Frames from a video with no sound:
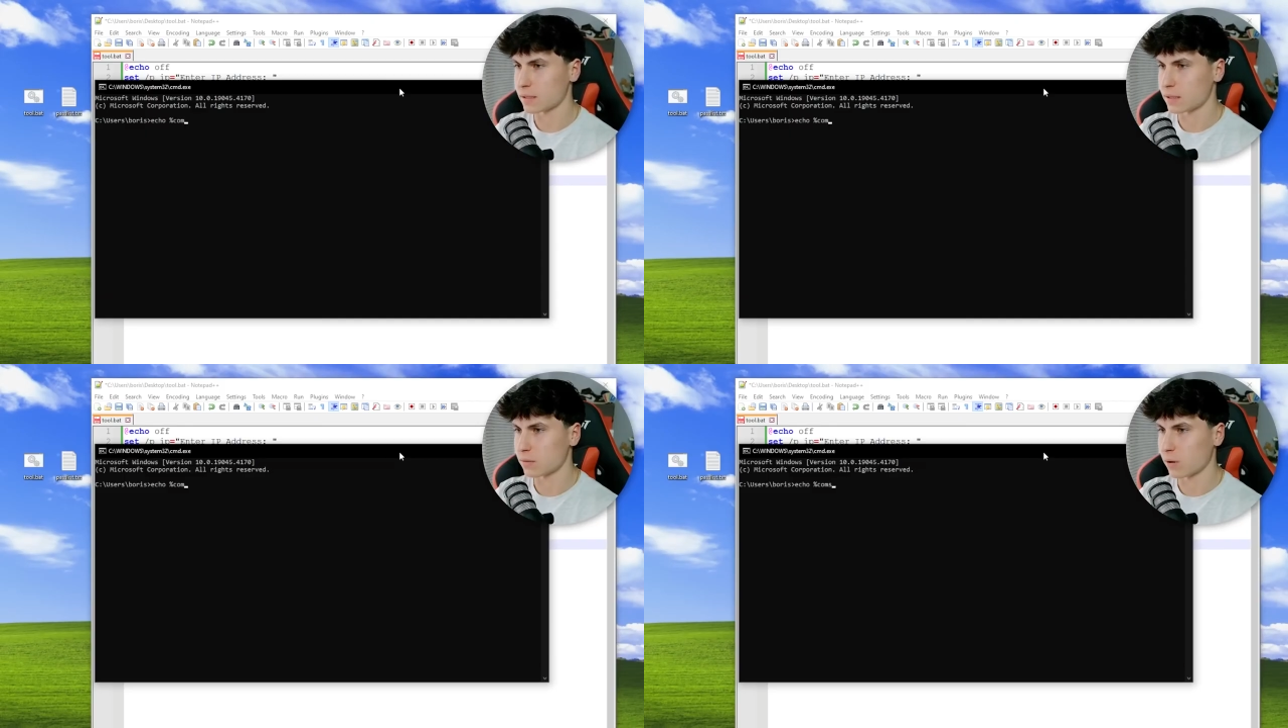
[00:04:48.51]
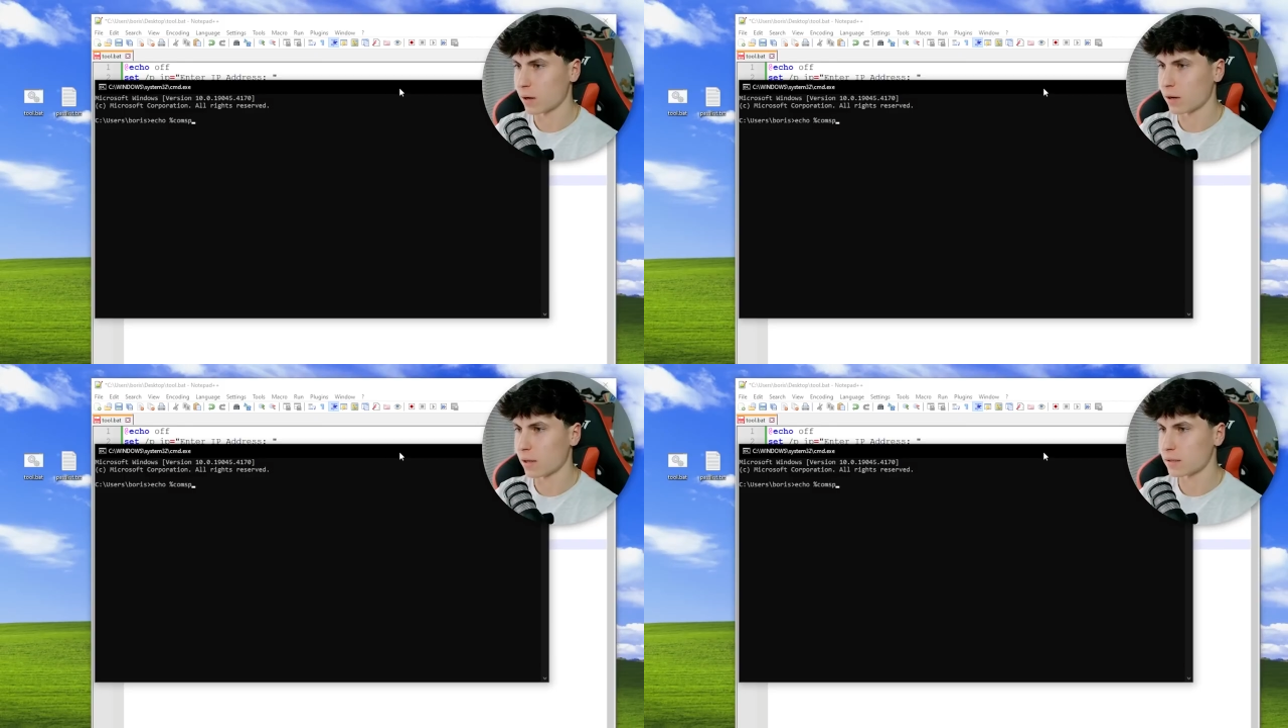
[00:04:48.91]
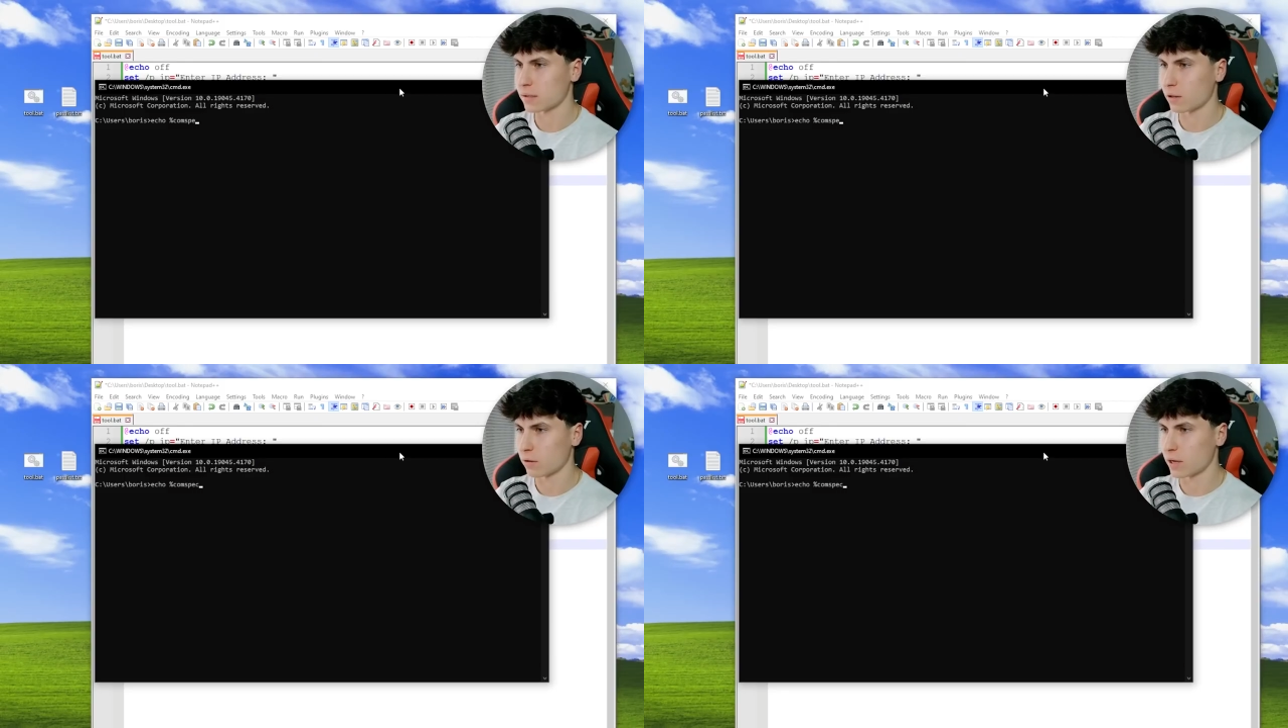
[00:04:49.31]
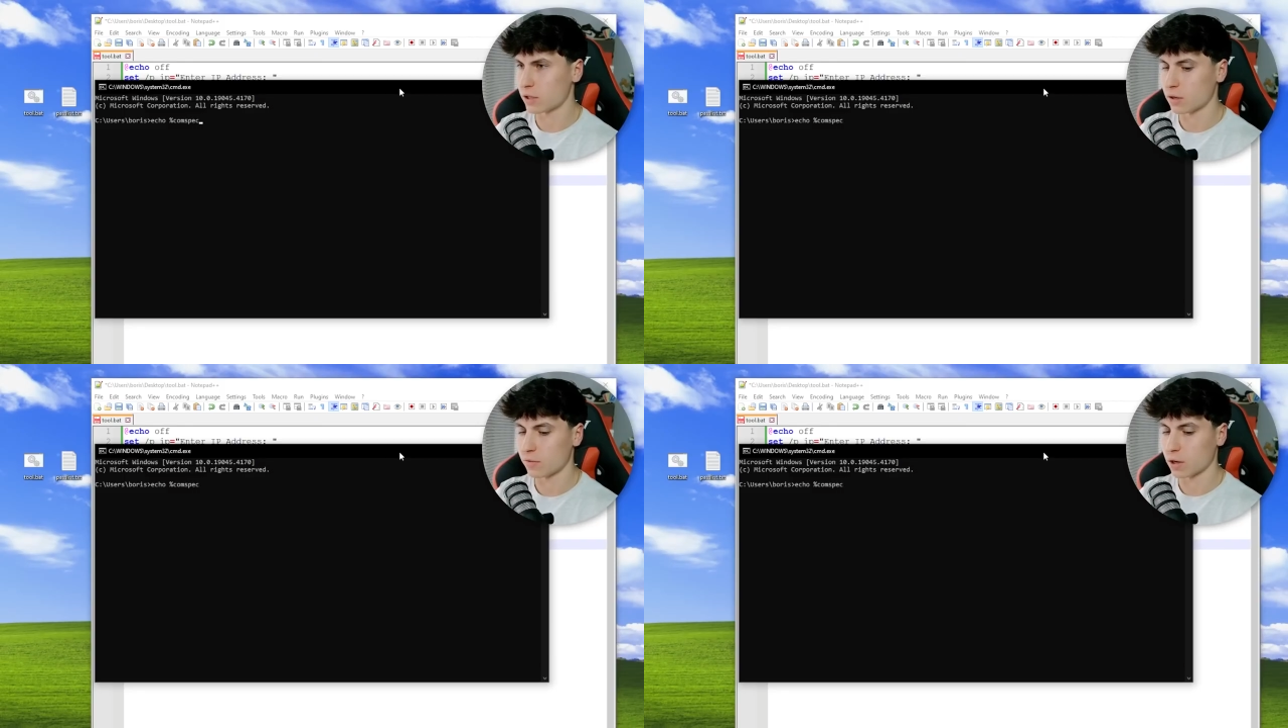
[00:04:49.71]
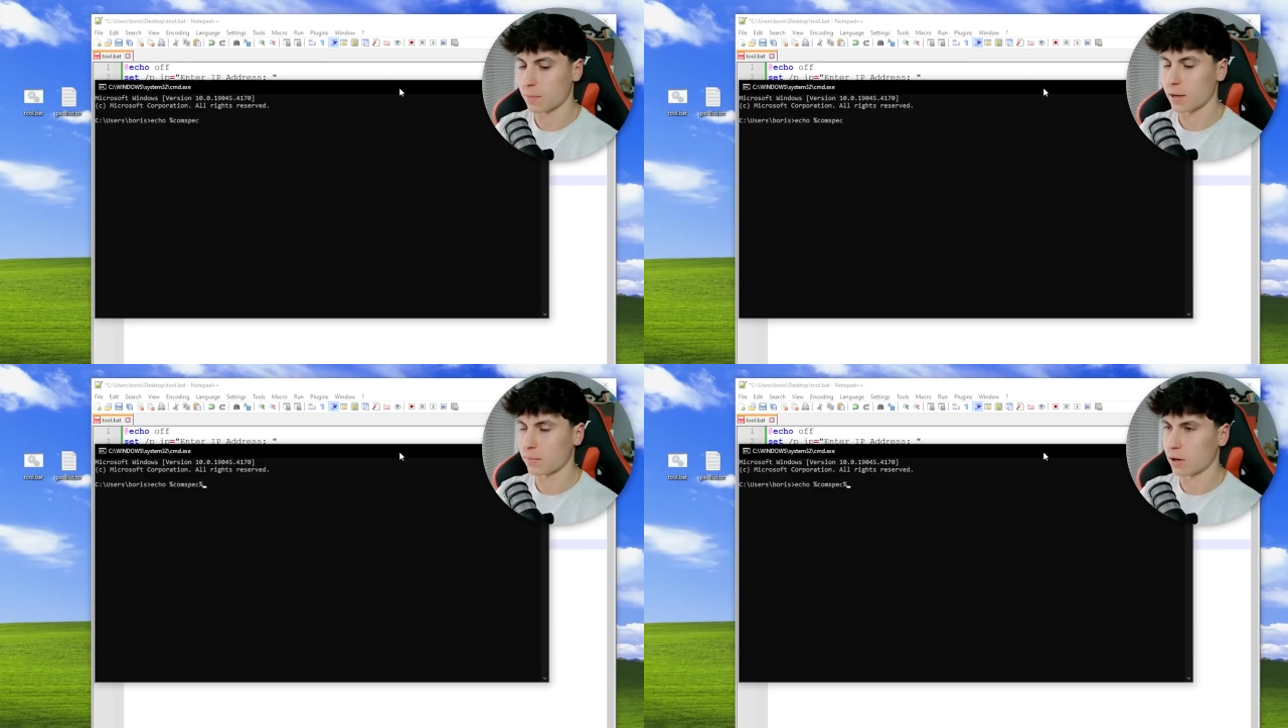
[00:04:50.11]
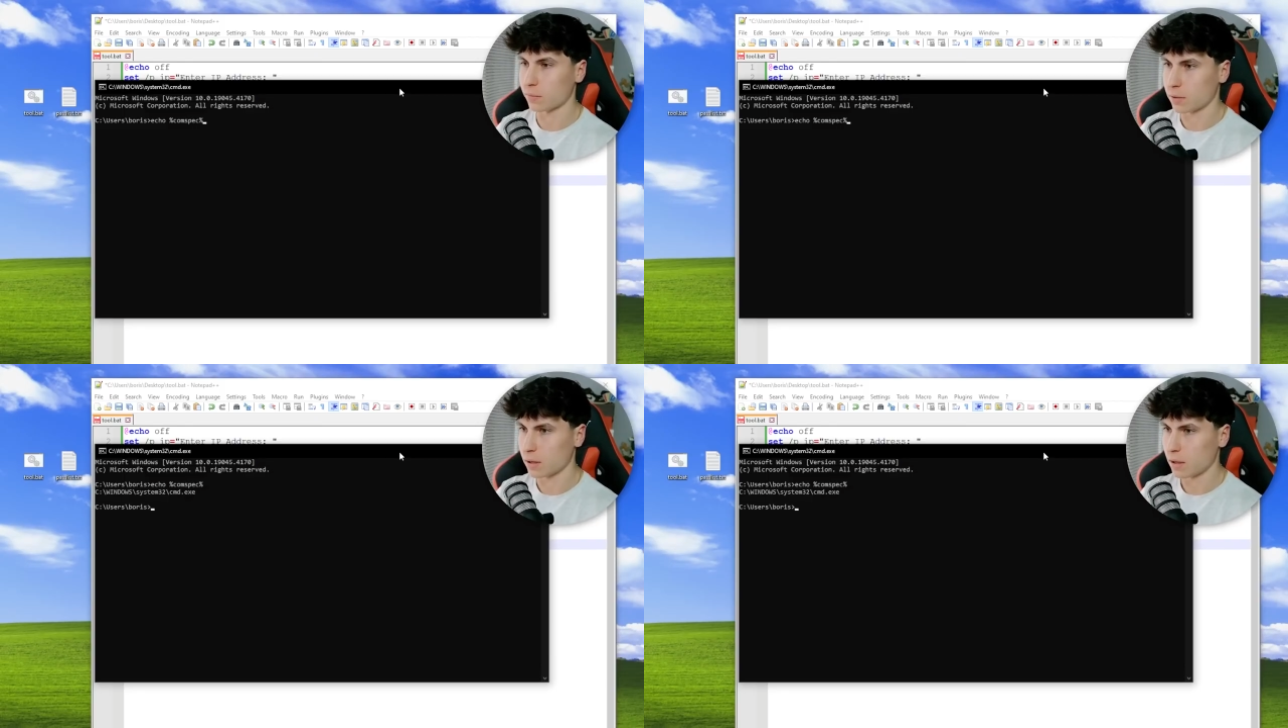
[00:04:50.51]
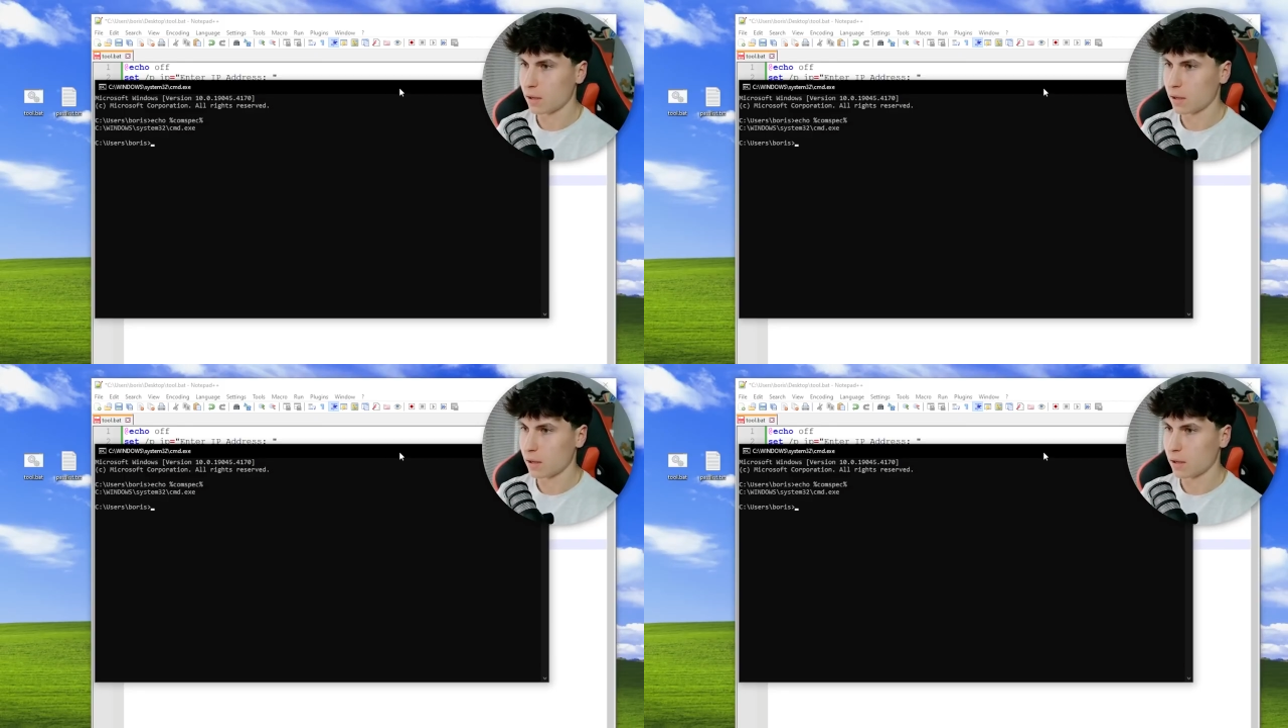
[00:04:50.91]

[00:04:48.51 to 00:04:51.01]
This is the location of your command prompt.